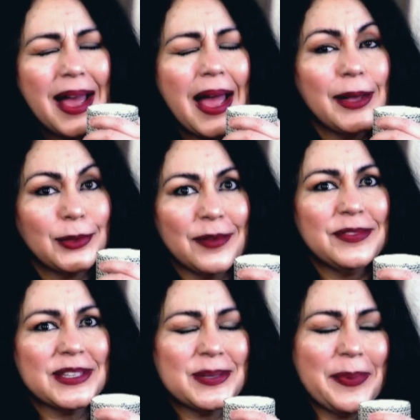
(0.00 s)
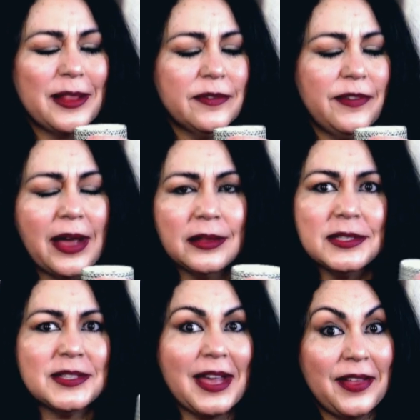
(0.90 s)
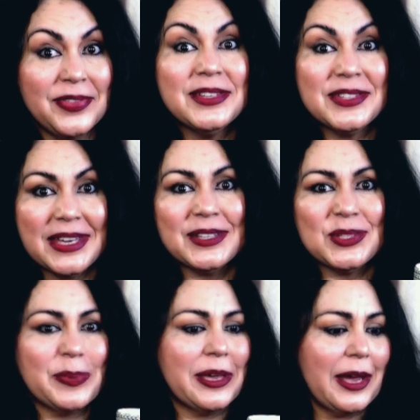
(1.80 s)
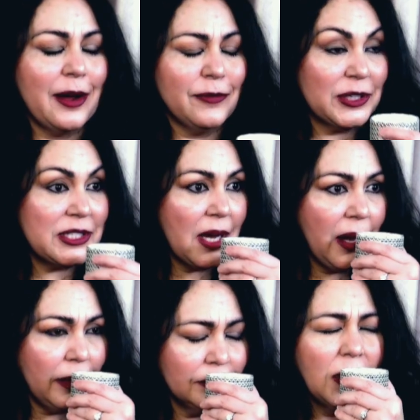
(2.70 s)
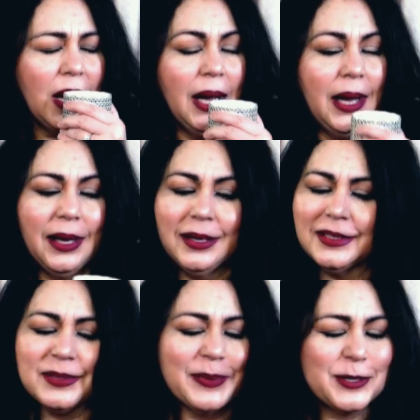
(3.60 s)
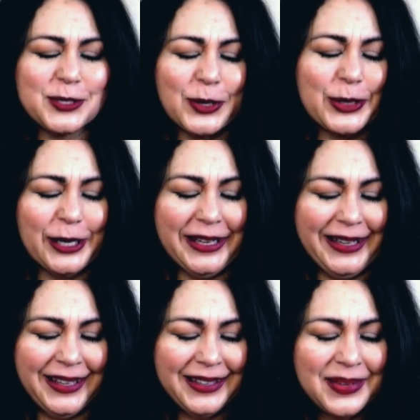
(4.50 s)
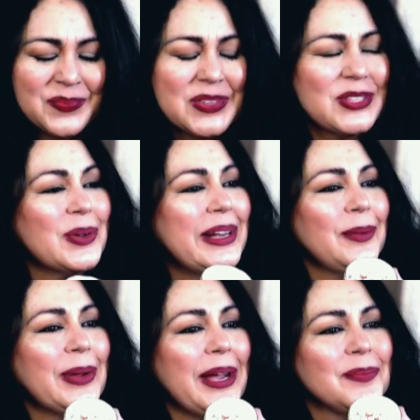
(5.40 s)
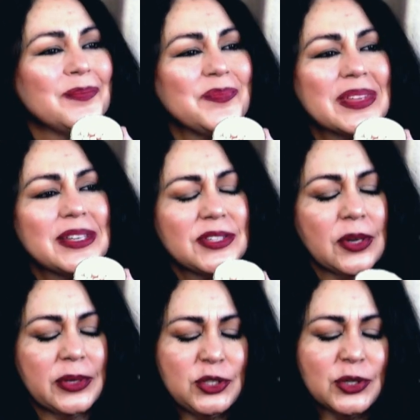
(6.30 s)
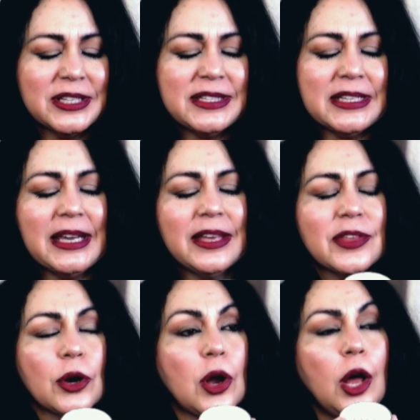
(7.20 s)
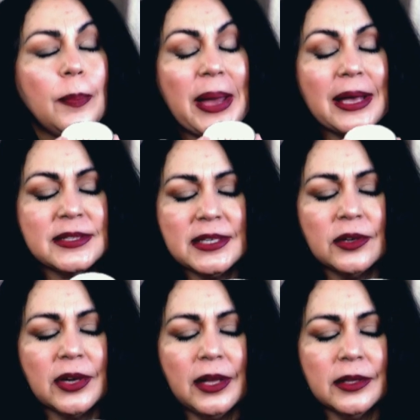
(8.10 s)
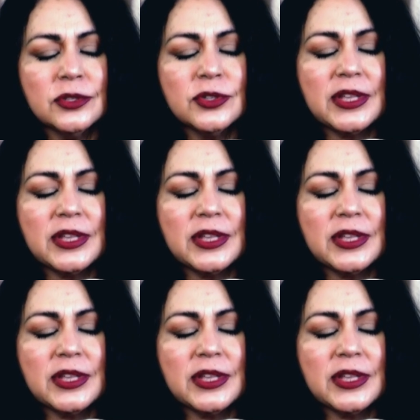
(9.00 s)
I love the smell of violets, and this gets me every time. Smells so good. So anyway, so as you can see, they're all pastel colors.